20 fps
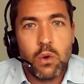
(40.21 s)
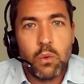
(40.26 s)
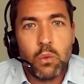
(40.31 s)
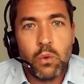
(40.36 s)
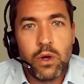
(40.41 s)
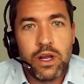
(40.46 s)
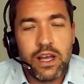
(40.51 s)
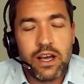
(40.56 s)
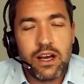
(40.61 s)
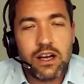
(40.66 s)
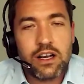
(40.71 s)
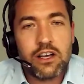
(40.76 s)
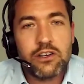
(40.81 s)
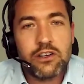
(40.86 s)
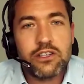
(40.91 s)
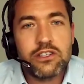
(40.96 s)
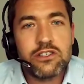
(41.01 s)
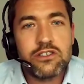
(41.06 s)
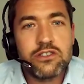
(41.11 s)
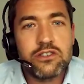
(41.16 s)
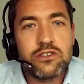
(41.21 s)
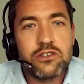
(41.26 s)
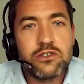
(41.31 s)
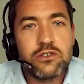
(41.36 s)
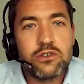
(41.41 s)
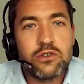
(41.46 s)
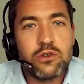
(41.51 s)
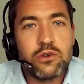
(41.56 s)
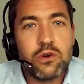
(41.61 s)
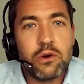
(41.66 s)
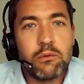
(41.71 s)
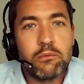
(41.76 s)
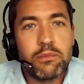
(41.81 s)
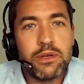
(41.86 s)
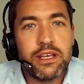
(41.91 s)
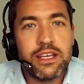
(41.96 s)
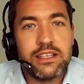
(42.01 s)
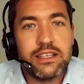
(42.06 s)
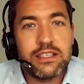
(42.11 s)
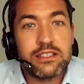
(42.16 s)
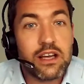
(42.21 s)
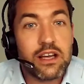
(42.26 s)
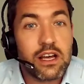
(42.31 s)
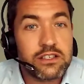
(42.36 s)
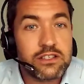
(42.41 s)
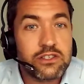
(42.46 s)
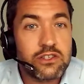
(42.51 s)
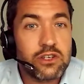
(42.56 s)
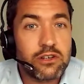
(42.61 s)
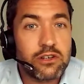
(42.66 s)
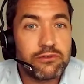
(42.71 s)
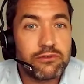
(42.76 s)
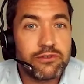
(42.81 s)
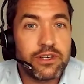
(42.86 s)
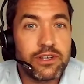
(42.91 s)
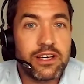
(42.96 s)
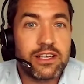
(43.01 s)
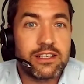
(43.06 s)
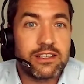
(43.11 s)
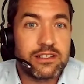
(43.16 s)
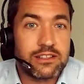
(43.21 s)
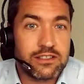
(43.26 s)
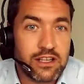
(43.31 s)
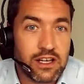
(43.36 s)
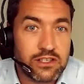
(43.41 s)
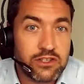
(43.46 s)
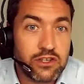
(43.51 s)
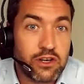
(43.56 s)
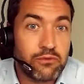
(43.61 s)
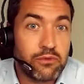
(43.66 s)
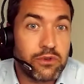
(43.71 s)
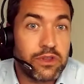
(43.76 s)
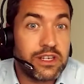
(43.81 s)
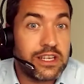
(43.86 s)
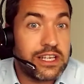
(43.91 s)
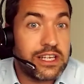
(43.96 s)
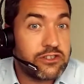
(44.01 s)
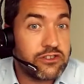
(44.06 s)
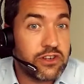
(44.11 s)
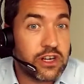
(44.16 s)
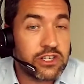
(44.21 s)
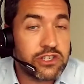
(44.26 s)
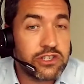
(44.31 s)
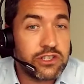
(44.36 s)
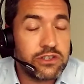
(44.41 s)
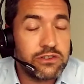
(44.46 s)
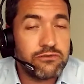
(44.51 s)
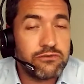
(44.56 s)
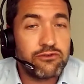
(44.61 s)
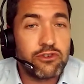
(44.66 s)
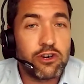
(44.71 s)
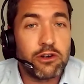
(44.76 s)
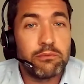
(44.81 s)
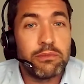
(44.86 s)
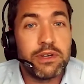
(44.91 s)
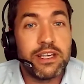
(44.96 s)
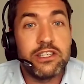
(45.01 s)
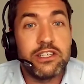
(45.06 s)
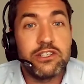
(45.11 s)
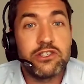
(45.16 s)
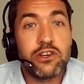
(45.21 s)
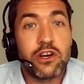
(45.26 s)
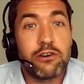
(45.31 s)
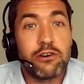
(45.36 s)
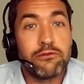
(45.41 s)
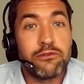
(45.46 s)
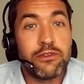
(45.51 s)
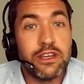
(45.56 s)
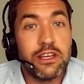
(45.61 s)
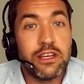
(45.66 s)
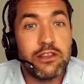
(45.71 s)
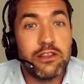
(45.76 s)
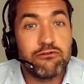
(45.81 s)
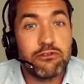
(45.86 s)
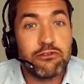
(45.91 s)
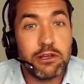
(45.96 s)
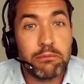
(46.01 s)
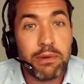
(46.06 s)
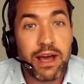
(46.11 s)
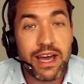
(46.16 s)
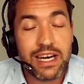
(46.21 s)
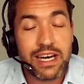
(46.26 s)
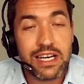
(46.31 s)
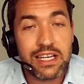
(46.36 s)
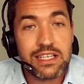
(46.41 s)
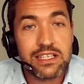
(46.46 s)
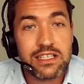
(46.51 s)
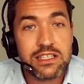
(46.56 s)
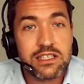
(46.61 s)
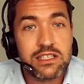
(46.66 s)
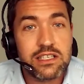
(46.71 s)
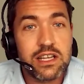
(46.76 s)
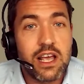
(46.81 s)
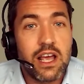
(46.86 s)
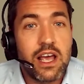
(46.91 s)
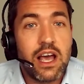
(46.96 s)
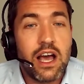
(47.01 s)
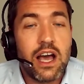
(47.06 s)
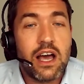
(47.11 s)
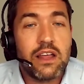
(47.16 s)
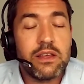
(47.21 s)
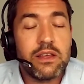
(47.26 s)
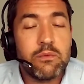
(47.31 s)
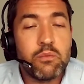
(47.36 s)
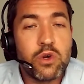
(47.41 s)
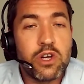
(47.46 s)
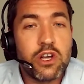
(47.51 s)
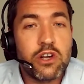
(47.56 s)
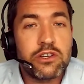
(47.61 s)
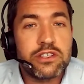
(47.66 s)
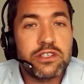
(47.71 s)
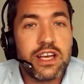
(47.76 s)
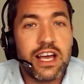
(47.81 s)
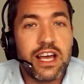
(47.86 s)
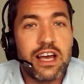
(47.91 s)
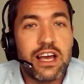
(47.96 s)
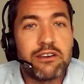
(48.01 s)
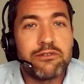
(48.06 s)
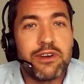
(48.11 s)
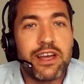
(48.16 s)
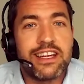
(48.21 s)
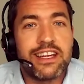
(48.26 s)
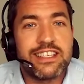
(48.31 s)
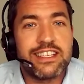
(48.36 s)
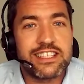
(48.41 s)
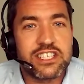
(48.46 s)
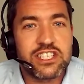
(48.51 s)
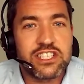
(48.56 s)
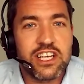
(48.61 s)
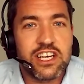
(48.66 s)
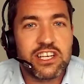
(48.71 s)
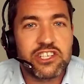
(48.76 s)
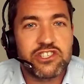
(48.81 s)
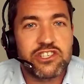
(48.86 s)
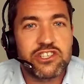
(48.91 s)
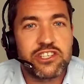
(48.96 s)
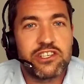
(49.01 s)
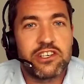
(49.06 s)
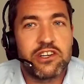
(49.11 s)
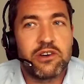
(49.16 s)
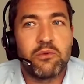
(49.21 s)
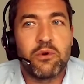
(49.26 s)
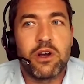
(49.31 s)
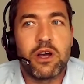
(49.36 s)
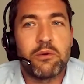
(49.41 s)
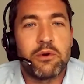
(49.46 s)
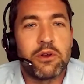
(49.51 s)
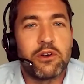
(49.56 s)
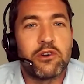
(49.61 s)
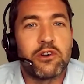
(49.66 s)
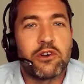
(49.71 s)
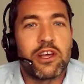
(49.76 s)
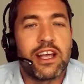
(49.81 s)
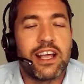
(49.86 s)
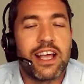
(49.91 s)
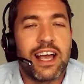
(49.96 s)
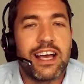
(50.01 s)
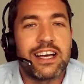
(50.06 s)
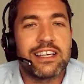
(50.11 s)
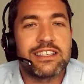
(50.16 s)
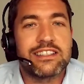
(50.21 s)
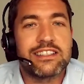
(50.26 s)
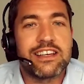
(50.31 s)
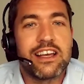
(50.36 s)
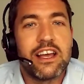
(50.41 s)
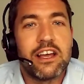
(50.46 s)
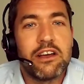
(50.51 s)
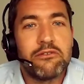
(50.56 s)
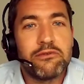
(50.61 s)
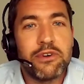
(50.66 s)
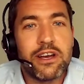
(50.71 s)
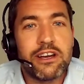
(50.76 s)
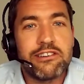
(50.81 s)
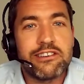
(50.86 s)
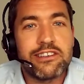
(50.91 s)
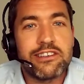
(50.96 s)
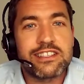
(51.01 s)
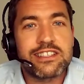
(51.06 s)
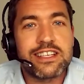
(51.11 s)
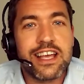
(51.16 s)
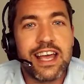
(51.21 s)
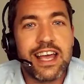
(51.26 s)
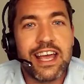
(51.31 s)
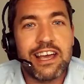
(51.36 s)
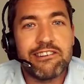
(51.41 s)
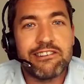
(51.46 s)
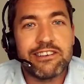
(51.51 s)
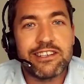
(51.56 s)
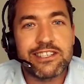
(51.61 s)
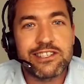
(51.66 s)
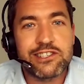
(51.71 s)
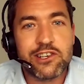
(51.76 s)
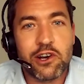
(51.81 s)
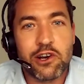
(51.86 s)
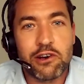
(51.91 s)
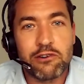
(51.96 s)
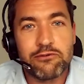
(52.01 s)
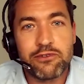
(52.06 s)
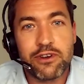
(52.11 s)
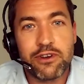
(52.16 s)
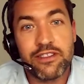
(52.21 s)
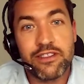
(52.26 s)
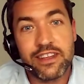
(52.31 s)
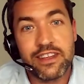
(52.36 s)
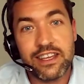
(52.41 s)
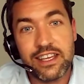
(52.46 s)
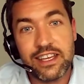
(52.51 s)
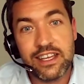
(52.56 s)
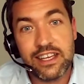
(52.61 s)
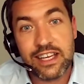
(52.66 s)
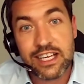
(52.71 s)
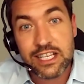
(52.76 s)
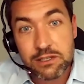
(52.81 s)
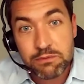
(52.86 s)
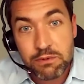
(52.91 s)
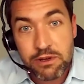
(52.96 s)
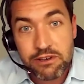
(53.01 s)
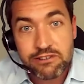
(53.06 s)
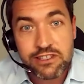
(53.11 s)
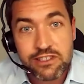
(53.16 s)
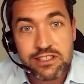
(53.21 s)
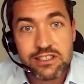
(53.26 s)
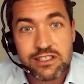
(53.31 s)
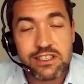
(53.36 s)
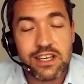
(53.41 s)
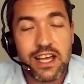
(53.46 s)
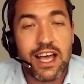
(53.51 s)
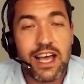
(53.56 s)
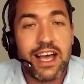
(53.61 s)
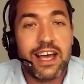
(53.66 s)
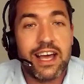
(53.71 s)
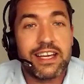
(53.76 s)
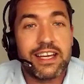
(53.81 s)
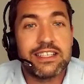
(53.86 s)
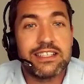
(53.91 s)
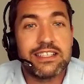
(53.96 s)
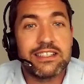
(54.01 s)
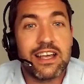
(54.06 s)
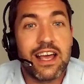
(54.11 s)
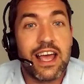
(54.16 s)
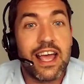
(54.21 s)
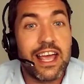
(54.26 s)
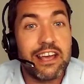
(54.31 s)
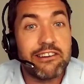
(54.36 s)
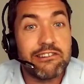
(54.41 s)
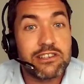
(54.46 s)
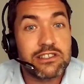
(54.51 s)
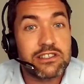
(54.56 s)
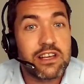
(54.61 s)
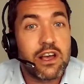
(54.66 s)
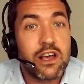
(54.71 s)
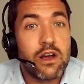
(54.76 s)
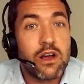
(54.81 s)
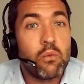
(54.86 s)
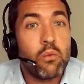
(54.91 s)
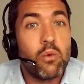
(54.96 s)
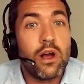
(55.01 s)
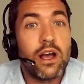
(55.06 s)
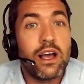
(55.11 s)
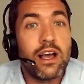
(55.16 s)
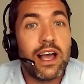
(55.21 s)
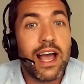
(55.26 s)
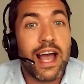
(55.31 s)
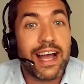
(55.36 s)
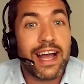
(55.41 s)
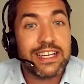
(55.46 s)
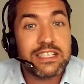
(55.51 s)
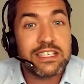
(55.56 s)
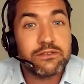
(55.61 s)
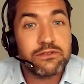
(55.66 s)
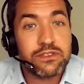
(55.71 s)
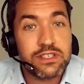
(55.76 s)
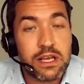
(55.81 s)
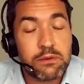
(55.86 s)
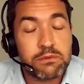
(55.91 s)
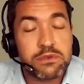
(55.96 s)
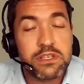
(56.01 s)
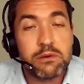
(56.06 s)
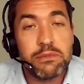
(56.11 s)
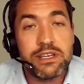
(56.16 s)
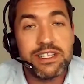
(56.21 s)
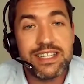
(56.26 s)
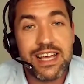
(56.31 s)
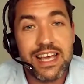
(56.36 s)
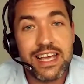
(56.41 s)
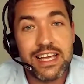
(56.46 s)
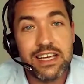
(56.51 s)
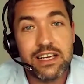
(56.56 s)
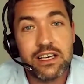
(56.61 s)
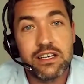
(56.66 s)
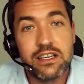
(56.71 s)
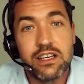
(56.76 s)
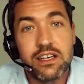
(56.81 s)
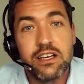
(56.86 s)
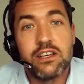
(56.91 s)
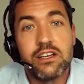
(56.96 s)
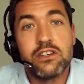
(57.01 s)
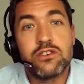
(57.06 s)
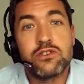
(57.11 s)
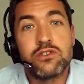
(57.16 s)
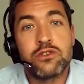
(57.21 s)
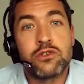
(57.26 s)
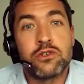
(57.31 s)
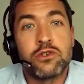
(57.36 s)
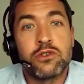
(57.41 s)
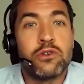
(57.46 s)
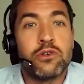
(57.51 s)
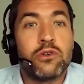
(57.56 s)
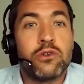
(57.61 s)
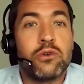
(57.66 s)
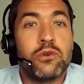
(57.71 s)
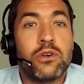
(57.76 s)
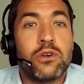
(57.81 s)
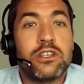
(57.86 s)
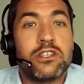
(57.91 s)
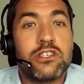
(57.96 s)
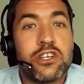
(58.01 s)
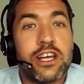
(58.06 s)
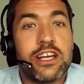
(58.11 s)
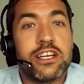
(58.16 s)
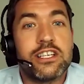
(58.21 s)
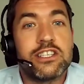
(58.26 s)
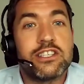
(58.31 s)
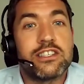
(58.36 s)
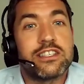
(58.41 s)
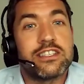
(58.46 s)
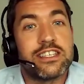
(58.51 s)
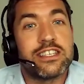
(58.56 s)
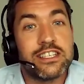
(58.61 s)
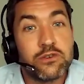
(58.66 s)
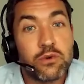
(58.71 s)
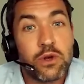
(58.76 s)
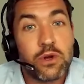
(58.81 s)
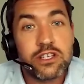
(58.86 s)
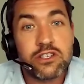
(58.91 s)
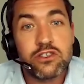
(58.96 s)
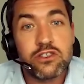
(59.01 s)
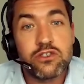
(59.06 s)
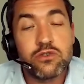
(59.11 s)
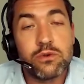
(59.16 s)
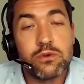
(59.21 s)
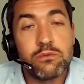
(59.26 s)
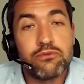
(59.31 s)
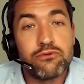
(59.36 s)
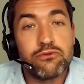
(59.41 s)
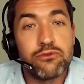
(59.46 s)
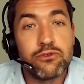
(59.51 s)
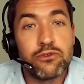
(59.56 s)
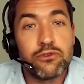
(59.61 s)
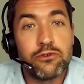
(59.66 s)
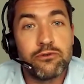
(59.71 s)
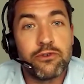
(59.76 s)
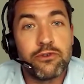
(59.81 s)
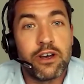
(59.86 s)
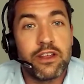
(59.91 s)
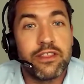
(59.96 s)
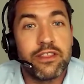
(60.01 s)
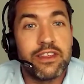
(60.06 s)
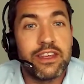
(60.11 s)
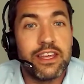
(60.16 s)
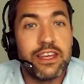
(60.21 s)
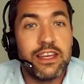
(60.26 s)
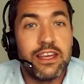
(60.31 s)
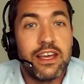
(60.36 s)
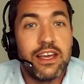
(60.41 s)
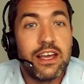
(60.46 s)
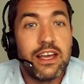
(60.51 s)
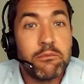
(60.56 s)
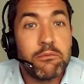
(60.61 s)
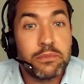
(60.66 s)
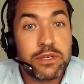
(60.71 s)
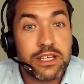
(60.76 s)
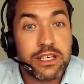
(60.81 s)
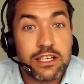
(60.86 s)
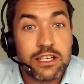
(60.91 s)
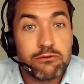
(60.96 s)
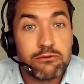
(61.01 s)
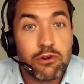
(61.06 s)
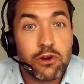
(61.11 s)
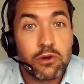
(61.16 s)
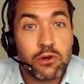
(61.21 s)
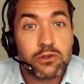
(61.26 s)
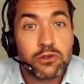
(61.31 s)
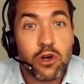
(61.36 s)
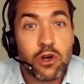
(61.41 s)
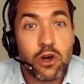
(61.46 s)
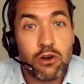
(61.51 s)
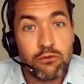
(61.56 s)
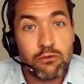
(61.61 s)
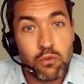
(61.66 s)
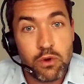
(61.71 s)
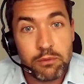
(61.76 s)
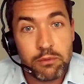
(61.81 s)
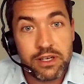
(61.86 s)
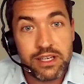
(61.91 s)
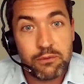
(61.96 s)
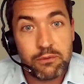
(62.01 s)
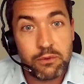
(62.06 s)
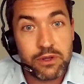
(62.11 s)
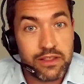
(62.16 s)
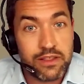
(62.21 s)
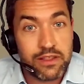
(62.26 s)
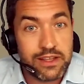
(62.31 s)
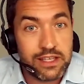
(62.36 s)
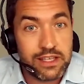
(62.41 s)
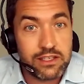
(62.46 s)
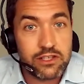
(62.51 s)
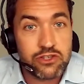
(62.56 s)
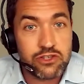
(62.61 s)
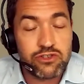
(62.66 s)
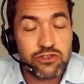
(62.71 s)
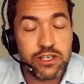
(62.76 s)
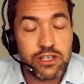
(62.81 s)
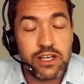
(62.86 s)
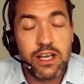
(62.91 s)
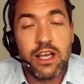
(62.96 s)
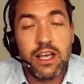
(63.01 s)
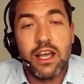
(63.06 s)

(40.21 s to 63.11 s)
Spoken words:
We are going to be starting off with an introduction from each of the three panelists, and then we're going to have a discussion where we're looking at various areas of the experience and areas where active steps can be taken to change the situation, to improve the particular roles of women within the industry.